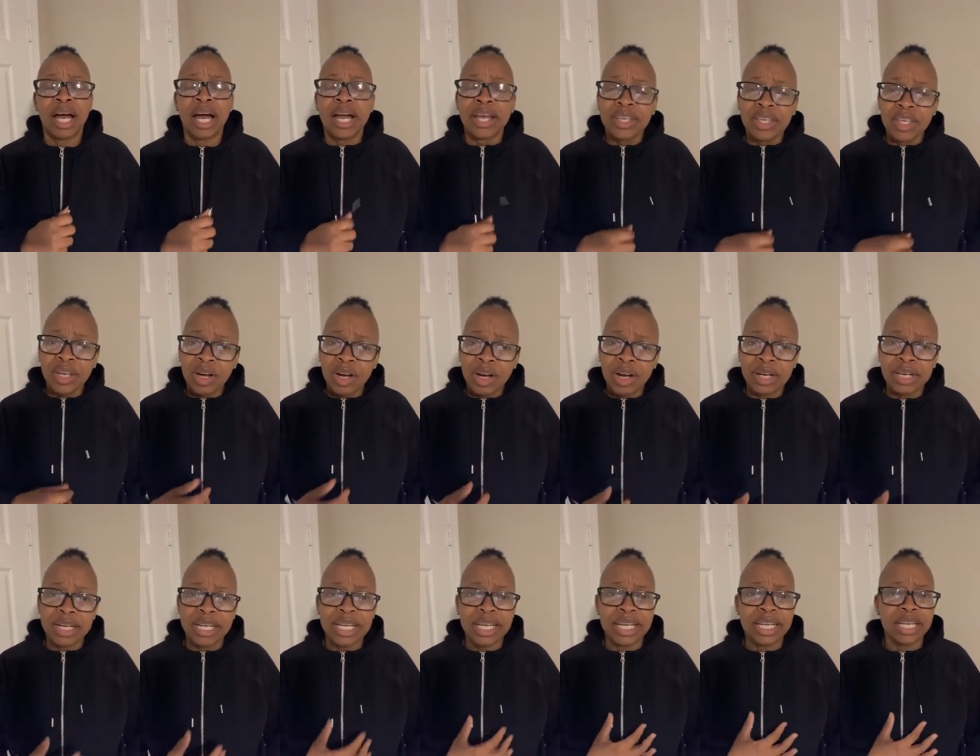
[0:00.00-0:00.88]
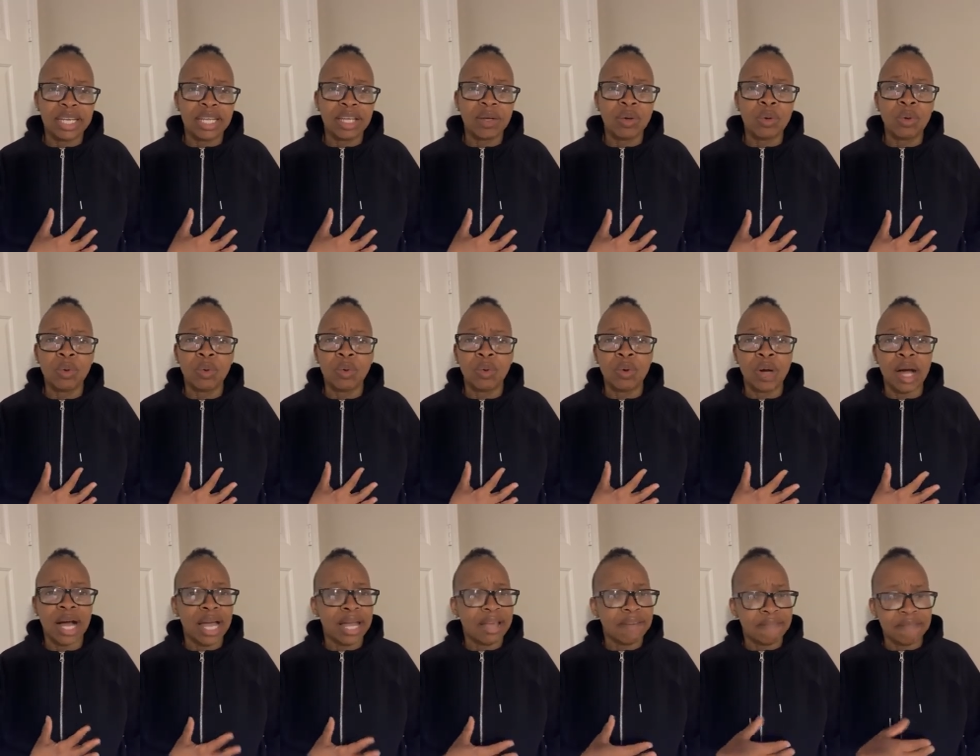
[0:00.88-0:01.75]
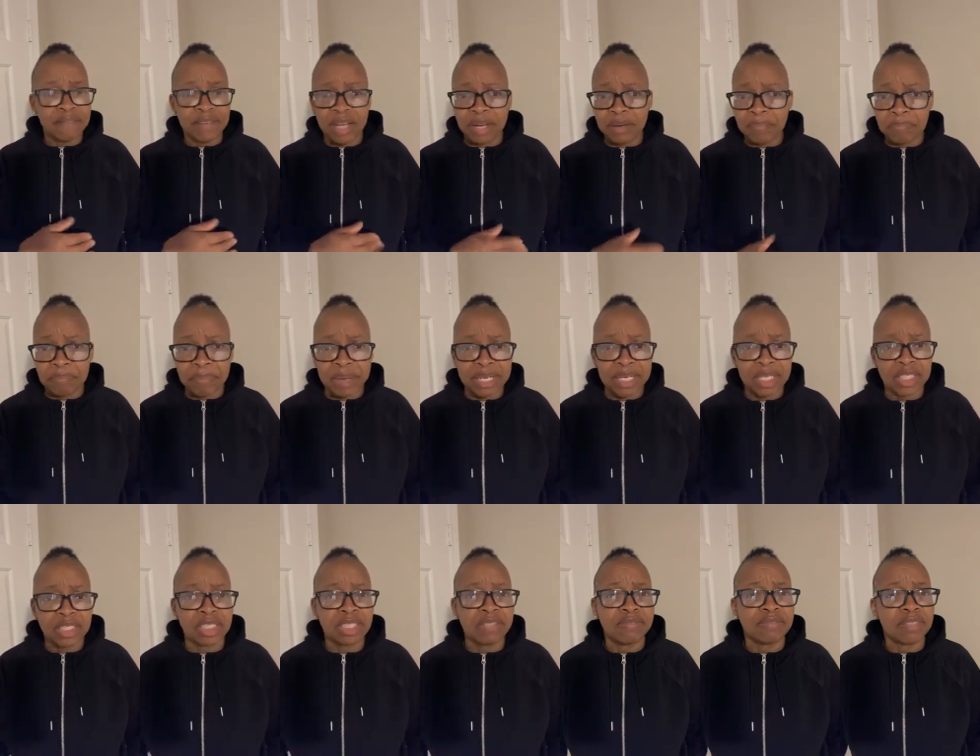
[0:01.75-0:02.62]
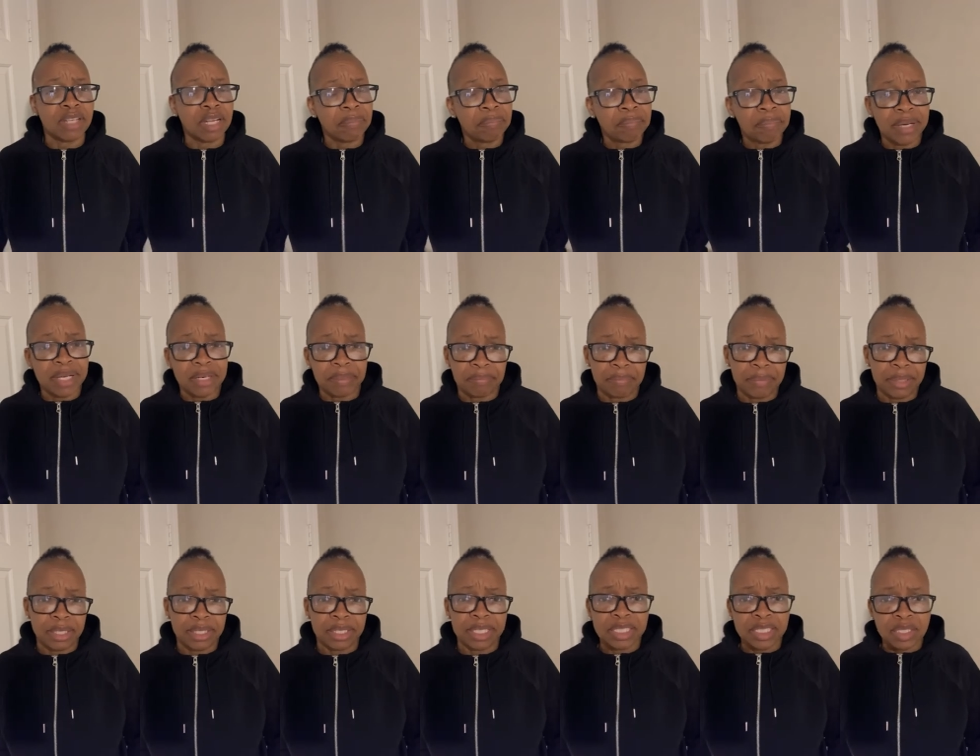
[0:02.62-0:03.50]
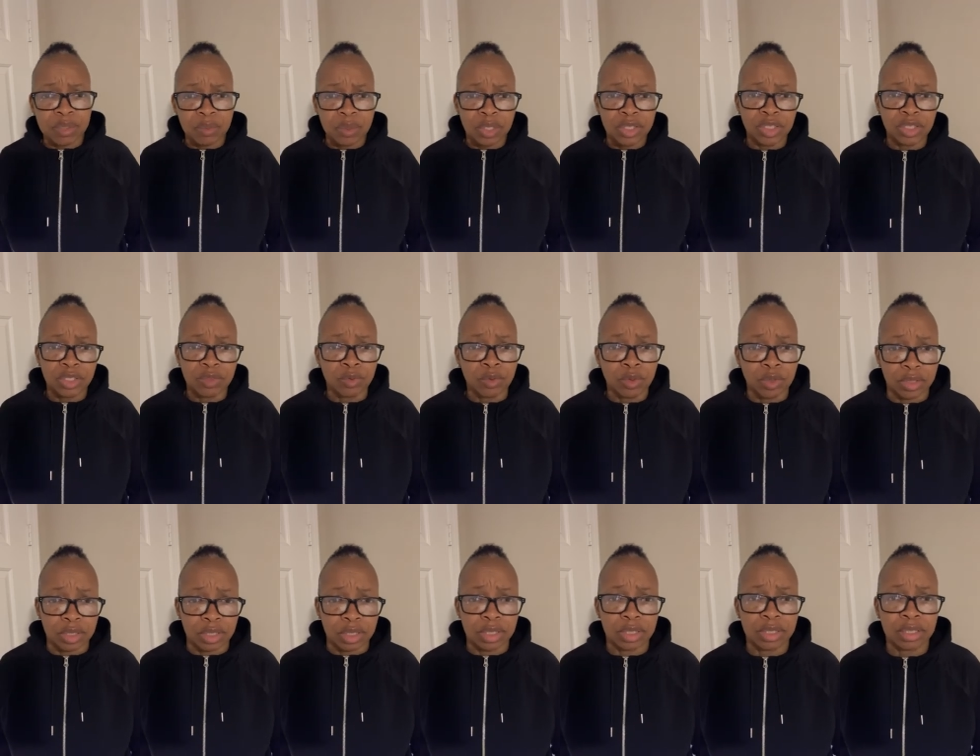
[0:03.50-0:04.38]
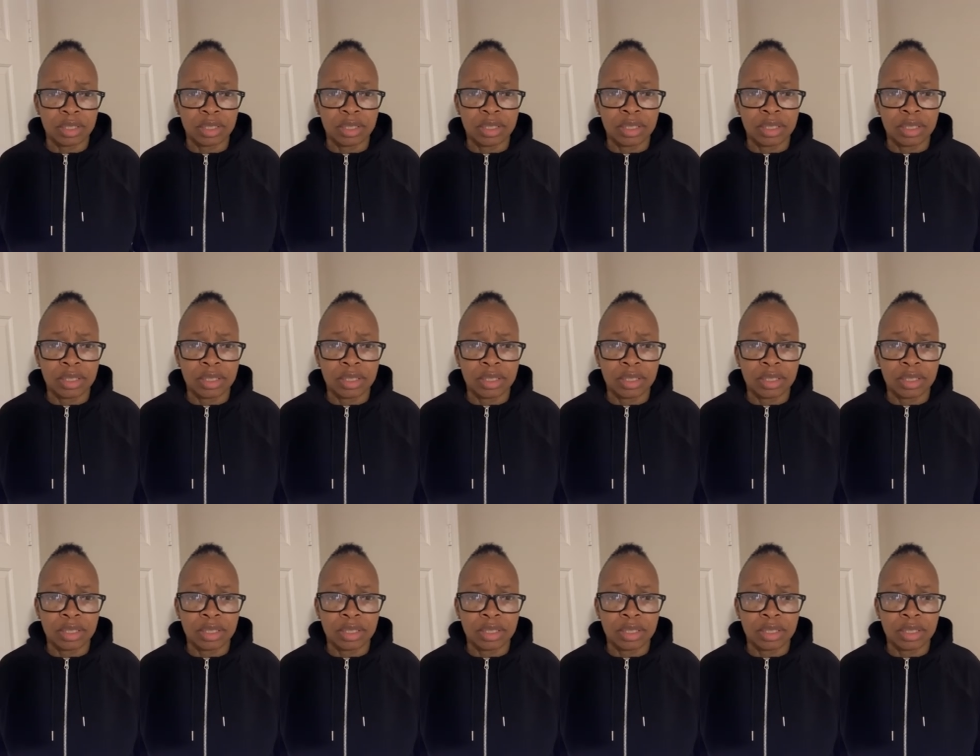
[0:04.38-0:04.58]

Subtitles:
A young lady who I have not met and she's not met me. This is what she wrote.